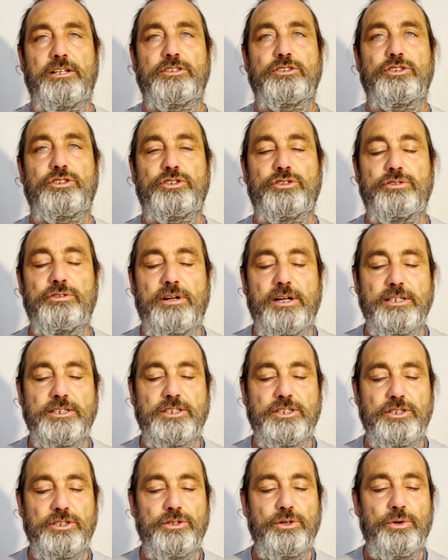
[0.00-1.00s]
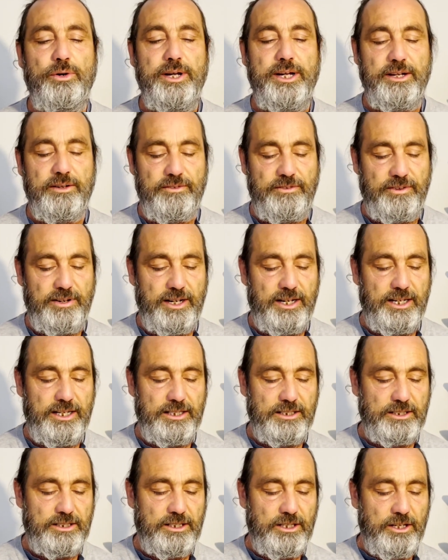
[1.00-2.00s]
Trust your inner
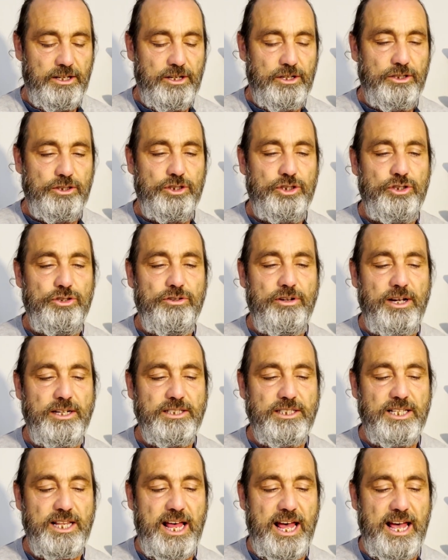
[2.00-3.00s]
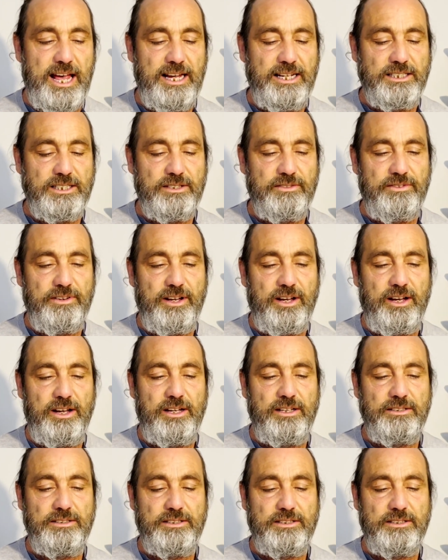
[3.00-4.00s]
feelings. Trust that Ace of
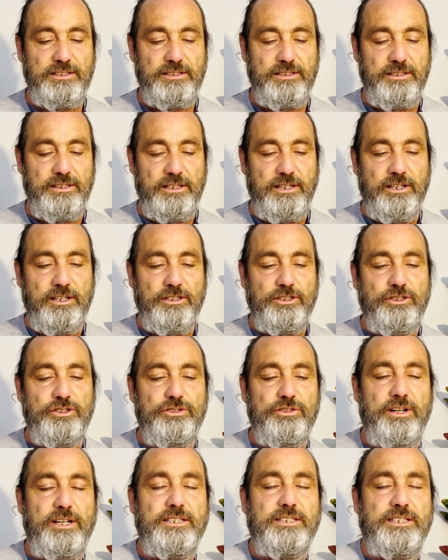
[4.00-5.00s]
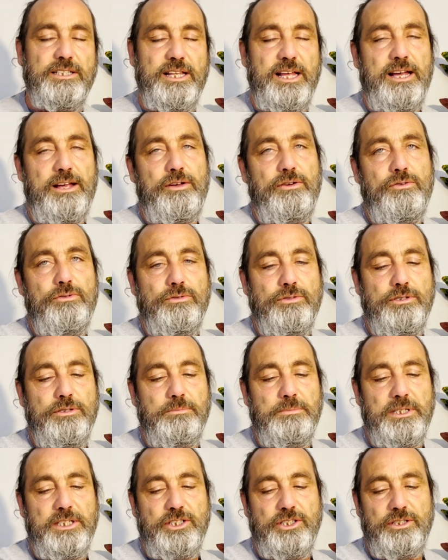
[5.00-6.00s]
Hearts. Trust that call to
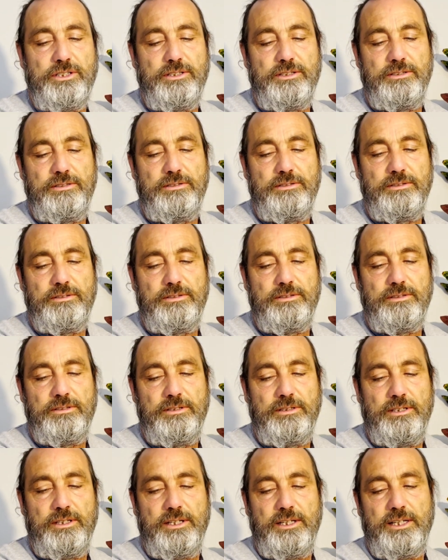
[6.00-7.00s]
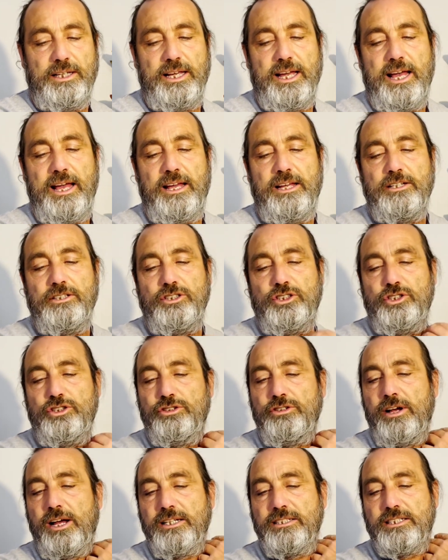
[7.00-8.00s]
mission. Yeah.
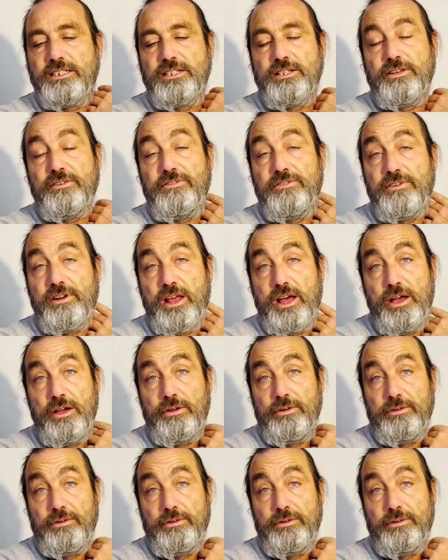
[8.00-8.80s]
Trust the flow.